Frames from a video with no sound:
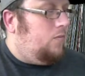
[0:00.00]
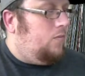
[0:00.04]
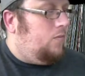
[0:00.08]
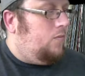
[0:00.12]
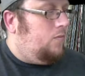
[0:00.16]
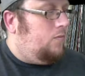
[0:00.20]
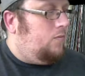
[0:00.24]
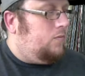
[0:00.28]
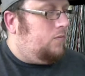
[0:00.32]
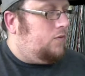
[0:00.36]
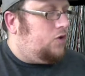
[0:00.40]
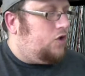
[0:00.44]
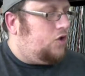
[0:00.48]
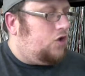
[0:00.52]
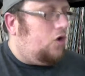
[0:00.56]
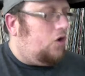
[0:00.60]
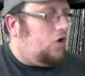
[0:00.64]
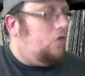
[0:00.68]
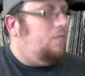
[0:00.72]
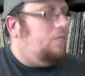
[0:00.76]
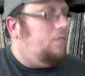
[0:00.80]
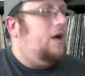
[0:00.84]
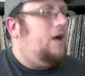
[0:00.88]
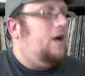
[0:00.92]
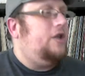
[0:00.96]

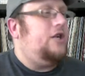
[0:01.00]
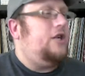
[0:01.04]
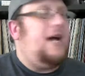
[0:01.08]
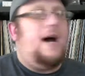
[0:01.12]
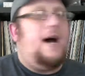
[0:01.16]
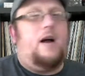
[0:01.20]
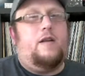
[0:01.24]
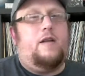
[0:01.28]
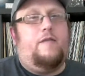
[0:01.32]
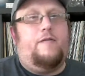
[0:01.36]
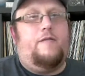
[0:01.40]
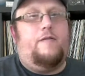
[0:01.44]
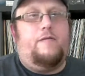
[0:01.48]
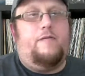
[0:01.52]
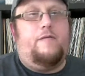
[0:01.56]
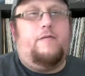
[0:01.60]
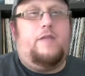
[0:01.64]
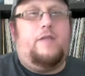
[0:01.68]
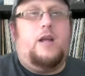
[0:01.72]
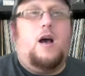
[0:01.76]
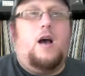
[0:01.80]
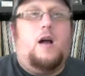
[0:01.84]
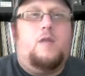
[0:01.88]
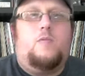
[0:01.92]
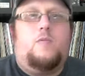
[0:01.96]
so much out of
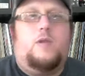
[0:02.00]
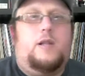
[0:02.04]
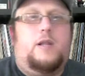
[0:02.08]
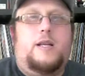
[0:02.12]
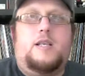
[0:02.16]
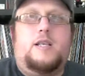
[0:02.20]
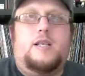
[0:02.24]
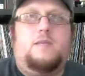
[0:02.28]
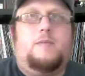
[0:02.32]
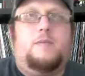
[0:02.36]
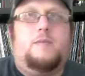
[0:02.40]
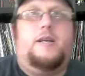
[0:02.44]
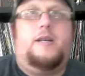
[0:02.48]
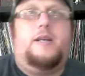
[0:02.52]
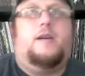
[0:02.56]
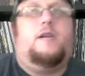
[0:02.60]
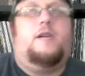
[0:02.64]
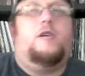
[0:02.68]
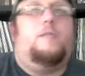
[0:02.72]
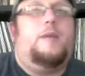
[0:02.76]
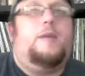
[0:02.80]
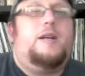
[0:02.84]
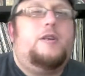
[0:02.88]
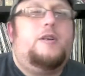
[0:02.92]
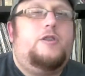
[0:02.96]
the unreleased
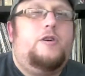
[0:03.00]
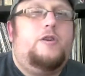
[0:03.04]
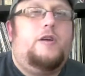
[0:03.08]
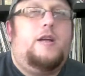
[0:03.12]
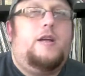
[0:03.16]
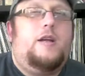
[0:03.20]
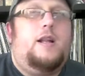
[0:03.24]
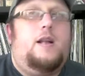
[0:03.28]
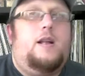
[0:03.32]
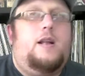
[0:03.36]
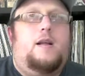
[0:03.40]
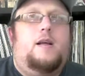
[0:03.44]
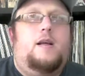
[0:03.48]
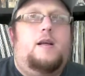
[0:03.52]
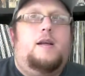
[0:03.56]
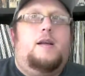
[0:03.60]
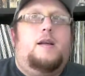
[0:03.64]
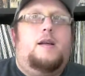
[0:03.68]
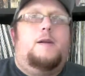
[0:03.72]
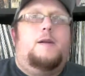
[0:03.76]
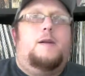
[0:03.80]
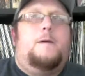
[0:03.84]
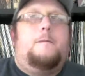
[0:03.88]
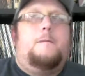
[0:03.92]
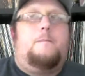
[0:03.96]
material because you
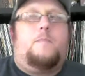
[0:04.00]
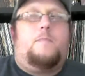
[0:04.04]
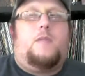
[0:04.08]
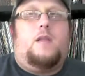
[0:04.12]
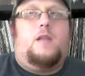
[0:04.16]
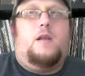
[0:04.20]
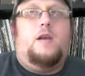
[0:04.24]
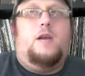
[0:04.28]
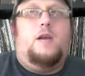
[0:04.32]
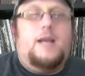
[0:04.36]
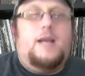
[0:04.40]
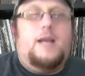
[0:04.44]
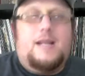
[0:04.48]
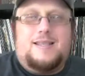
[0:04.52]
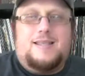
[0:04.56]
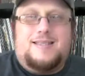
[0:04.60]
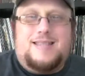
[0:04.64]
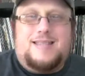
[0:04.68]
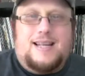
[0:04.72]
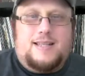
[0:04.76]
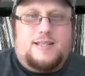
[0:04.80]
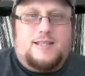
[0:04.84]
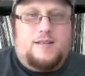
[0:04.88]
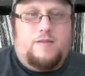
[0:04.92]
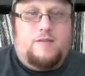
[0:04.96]
can get a
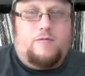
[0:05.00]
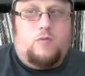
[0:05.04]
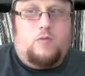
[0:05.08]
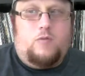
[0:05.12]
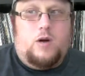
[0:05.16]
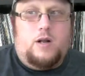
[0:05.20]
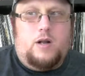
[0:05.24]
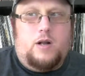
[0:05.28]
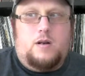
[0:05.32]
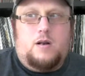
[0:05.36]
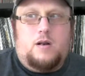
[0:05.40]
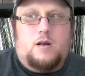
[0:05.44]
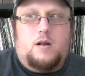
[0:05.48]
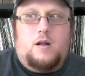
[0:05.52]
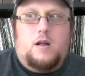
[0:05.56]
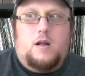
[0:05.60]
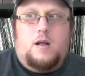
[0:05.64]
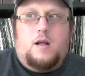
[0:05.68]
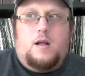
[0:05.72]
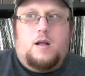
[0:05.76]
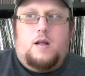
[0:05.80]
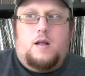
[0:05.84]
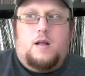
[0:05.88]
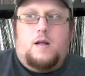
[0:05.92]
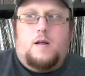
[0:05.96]
sense of what
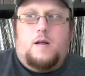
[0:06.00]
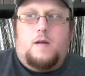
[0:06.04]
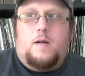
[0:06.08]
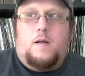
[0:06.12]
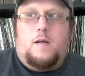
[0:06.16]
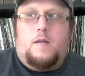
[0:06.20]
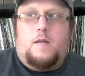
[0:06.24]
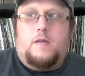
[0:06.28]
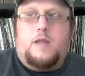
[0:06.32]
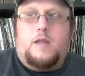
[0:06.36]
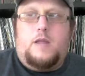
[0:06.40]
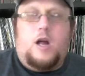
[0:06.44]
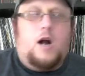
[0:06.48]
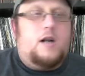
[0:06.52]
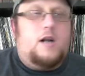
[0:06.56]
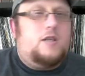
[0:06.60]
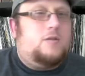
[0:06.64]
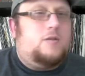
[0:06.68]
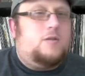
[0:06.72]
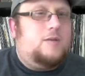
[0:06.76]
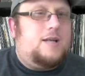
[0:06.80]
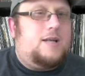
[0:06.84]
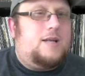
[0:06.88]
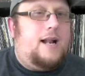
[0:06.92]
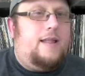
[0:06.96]
the artist
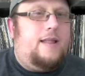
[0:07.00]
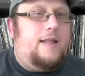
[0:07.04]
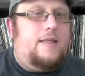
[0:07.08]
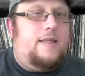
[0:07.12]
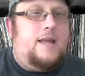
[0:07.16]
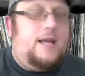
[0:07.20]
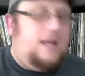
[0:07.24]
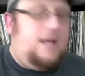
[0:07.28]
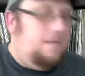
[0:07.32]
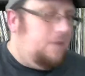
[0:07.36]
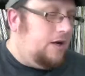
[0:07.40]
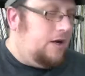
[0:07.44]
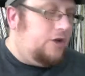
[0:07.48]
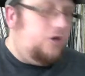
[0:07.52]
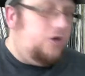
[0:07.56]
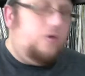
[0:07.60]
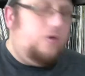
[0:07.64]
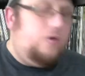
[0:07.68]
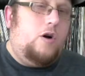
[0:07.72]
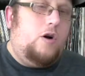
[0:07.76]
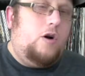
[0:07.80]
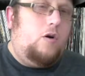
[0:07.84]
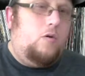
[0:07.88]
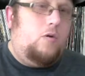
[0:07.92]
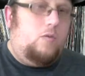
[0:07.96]
was kind of thinking, because you
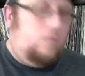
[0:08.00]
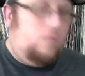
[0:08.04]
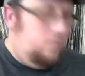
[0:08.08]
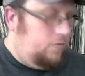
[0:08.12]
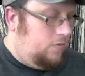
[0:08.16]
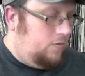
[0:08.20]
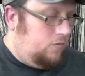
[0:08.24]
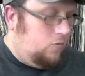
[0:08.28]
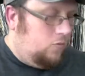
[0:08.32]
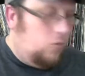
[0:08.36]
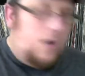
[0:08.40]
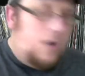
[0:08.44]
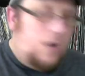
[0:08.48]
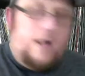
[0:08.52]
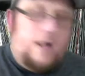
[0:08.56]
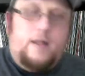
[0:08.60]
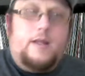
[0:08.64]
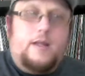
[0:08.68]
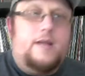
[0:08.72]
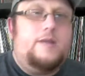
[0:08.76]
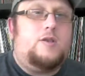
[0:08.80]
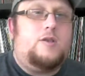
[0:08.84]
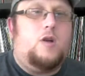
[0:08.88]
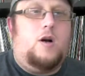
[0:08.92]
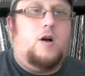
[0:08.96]
know when
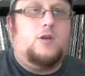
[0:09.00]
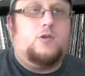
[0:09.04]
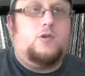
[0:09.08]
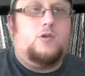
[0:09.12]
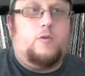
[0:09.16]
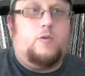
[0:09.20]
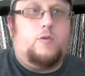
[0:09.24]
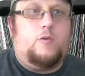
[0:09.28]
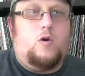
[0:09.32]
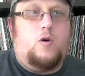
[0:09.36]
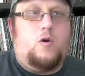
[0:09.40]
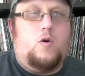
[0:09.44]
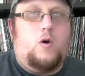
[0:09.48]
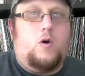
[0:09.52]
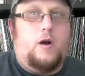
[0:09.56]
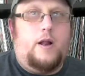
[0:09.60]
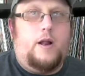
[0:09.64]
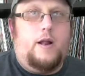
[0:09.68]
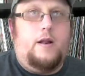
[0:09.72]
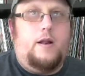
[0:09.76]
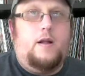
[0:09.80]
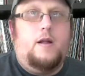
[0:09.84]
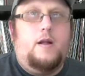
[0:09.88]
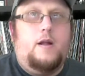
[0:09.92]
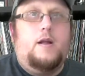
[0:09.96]
these songs were
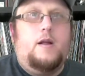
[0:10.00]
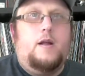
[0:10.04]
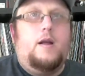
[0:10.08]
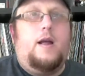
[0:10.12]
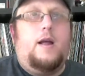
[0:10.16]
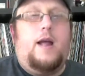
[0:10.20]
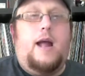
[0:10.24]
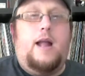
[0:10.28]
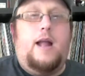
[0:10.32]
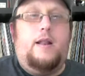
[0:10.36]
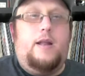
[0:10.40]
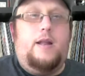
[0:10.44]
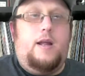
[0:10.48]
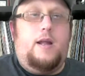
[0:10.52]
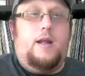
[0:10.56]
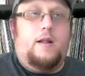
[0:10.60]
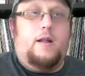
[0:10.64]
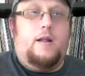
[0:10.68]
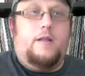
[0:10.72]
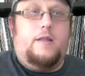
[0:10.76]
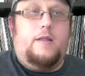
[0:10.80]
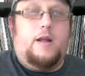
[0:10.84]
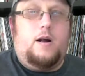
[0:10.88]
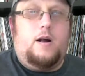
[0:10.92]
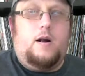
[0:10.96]
recorded
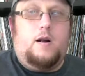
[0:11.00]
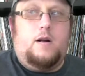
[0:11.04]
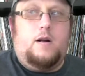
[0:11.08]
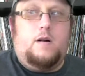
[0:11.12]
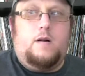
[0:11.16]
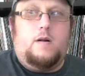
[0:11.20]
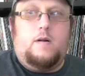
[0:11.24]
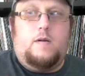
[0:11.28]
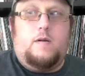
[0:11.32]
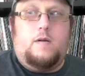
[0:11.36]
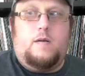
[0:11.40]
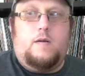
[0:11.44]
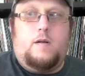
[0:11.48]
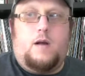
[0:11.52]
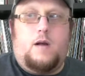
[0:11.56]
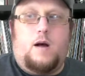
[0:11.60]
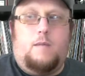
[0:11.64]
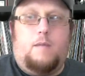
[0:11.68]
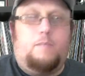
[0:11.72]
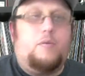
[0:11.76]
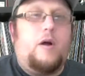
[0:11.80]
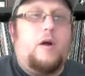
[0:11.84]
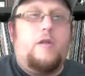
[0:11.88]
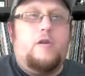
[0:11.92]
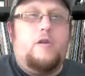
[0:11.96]
and their
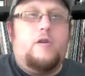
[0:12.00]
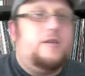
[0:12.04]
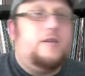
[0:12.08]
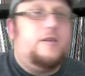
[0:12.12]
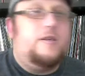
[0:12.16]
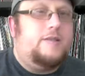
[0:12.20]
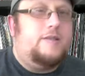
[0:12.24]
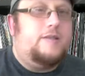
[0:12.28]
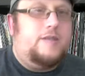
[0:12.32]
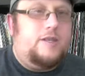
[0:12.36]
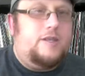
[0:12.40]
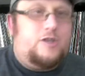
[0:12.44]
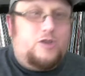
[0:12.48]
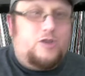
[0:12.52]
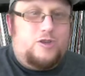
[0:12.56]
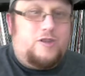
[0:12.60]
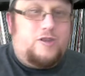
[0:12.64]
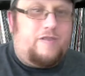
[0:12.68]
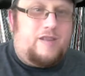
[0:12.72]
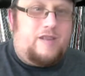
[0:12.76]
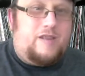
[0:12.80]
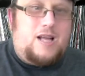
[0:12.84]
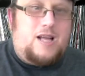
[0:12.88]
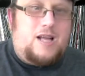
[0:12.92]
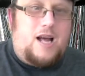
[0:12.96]
brothers and sisters of
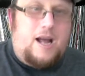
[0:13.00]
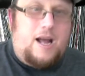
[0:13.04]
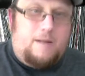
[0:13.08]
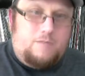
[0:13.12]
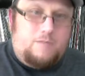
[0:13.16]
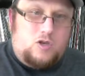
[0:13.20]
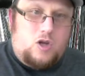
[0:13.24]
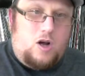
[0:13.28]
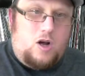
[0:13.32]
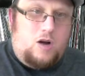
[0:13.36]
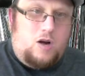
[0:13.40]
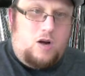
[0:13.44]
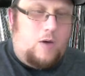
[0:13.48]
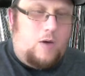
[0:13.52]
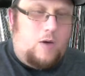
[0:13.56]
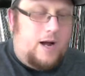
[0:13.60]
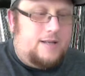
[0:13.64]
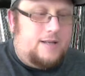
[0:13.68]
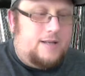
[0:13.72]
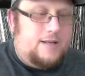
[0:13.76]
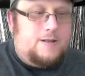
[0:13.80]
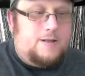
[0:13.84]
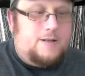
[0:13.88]
the time, song-wise,